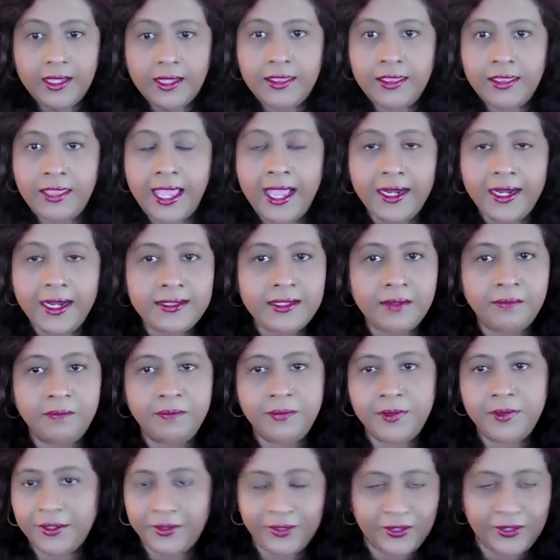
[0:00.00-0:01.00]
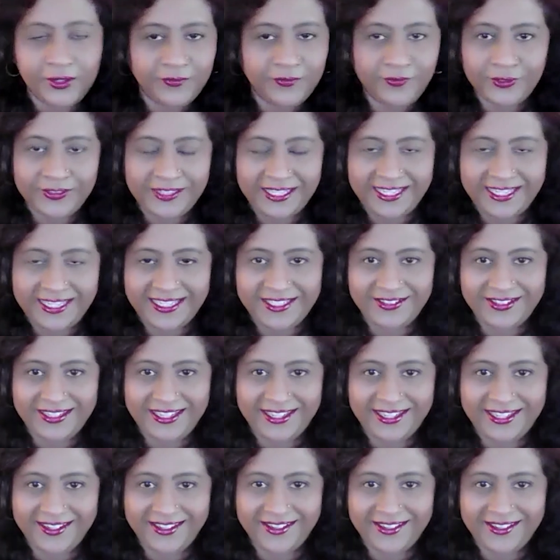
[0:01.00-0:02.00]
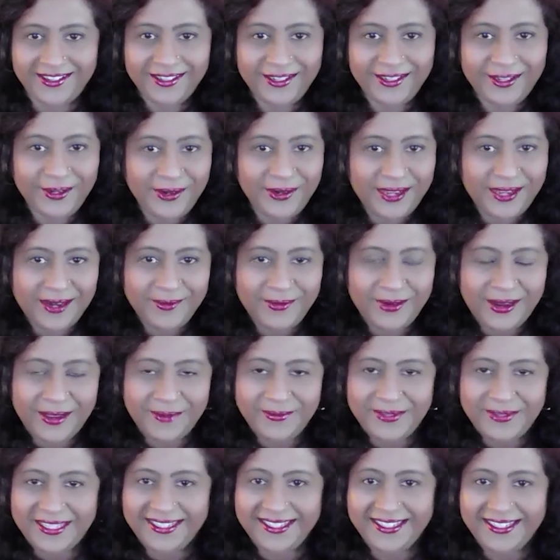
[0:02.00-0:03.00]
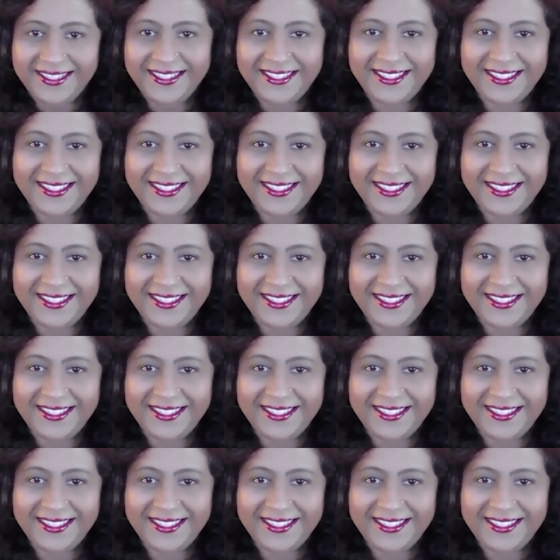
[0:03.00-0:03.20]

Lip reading: that is a beautiful thing to hear. Go ahead, Robin.